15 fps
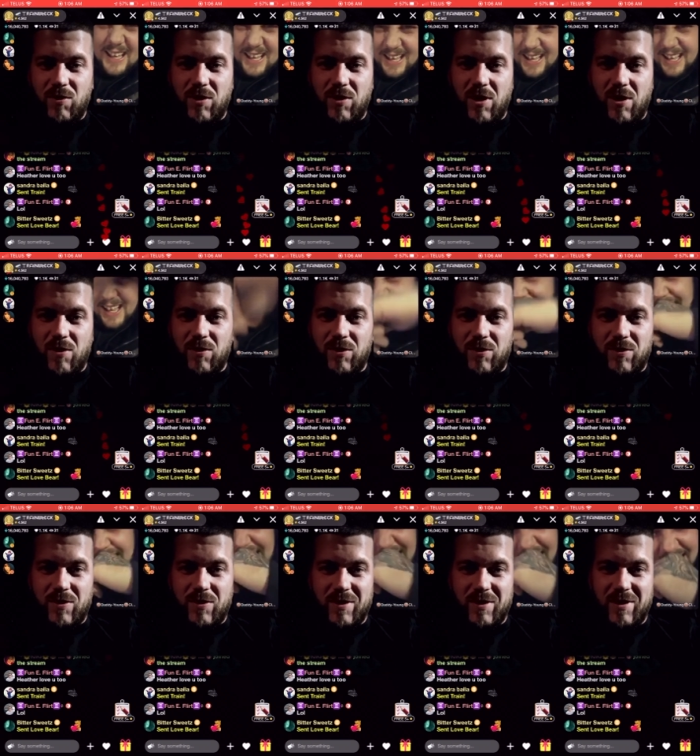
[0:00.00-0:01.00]
dude. Look
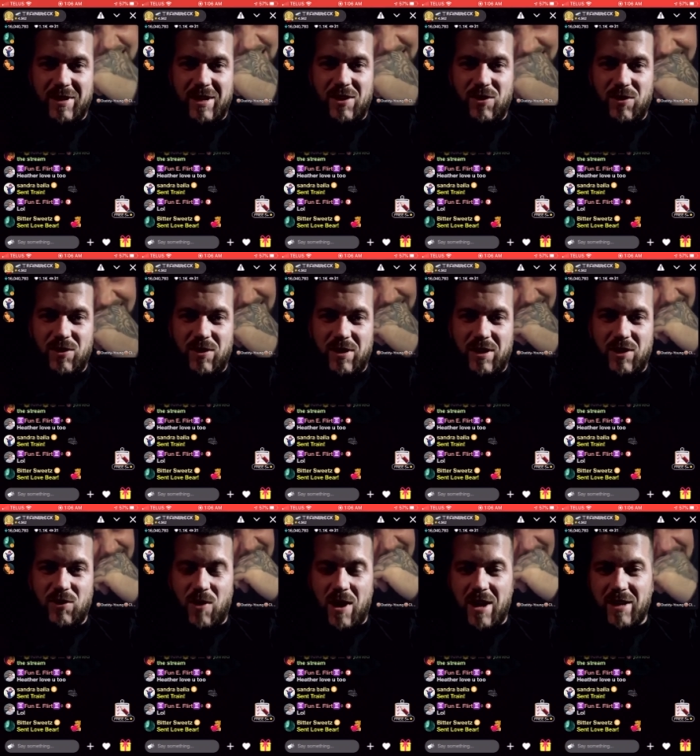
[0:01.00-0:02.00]
at you, look at you
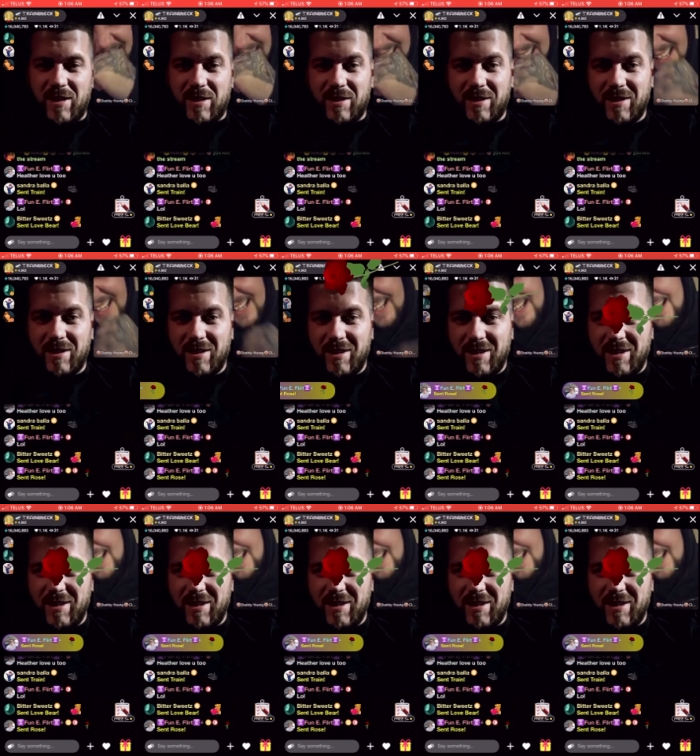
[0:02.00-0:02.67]
grinding. Look at